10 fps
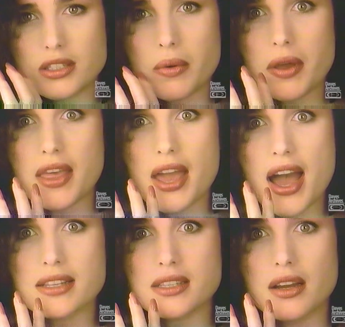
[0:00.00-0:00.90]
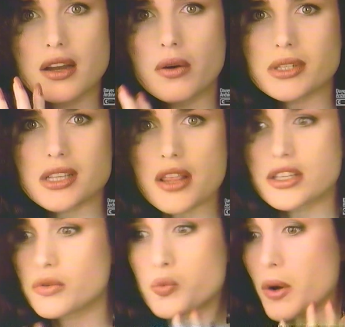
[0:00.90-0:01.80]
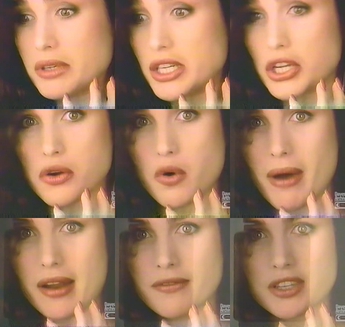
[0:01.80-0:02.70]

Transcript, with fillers: So when they ask, what's all this whoop-de-doo about